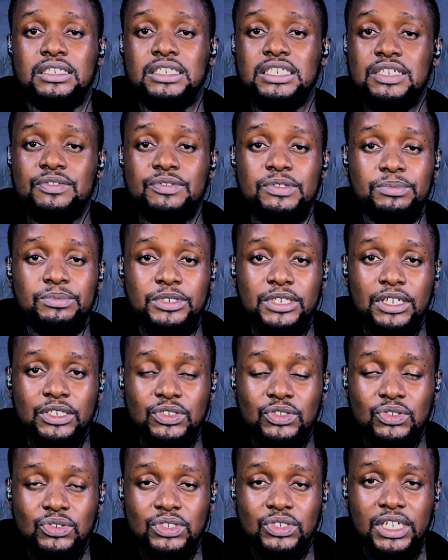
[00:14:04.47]
Give him
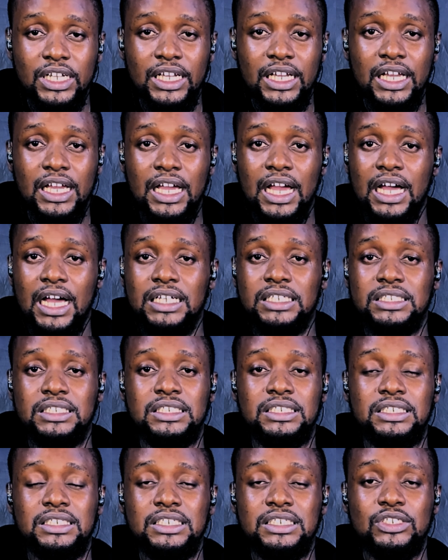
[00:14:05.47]
chance today
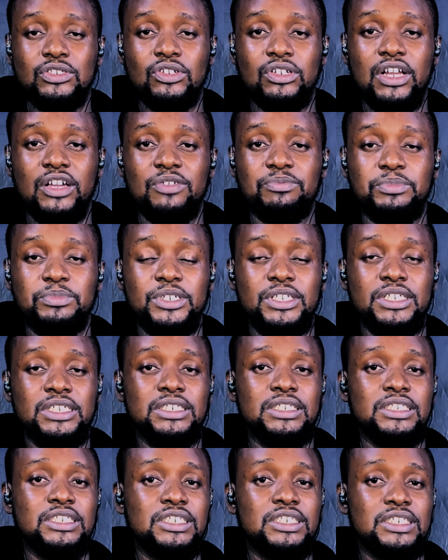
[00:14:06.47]
and see your life
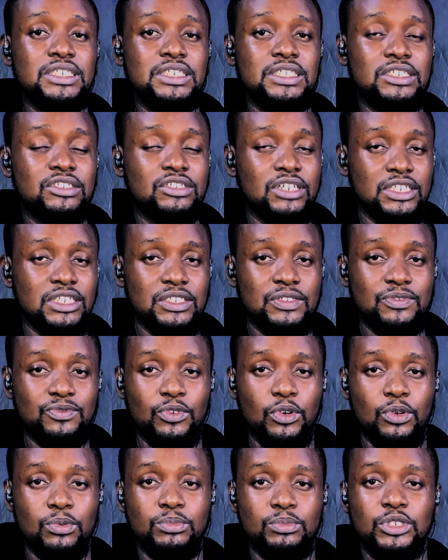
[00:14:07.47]
being
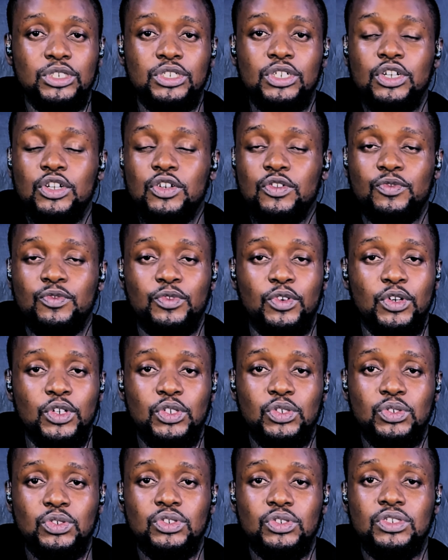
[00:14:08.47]
transformed for
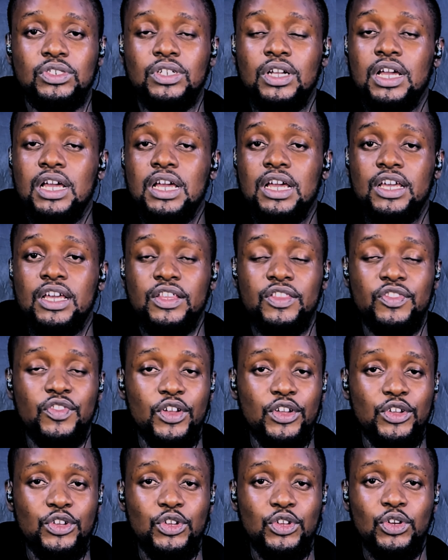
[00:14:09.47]
good.
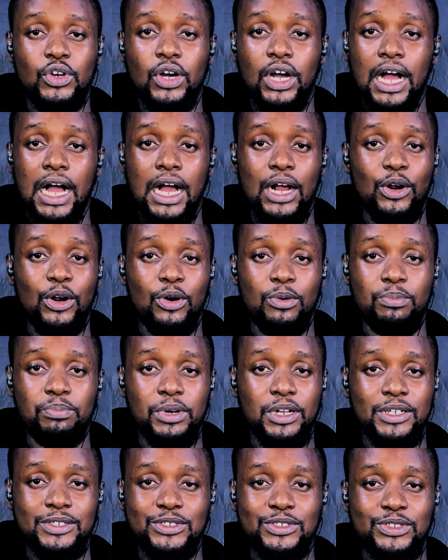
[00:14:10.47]
Thank you and God
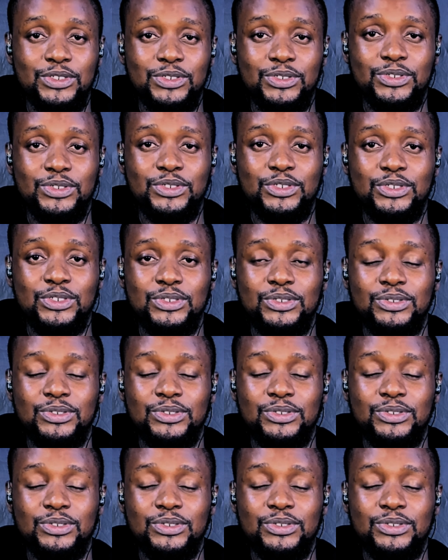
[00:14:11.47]
bless you.